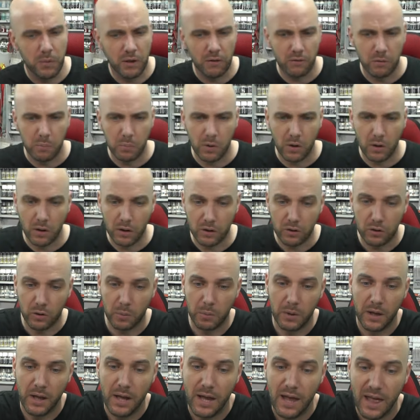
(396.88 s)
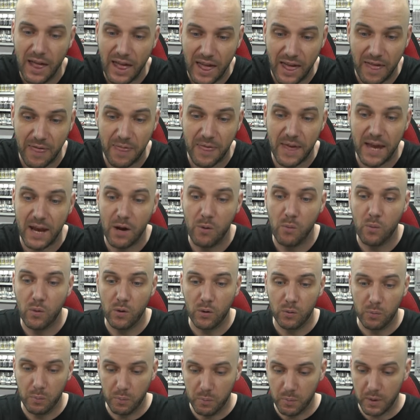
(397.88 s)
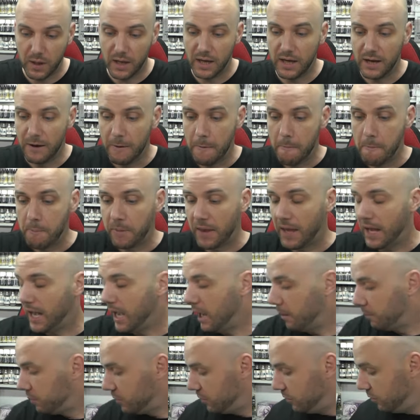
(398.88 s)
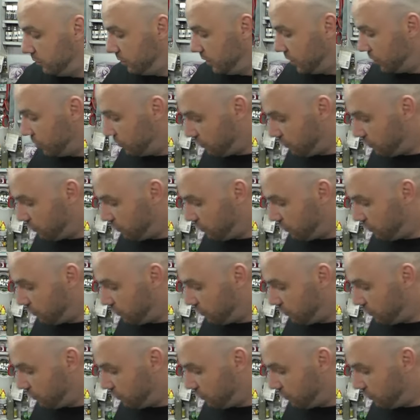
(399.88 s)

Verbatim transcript: bit of a polish up, and they will be absolutely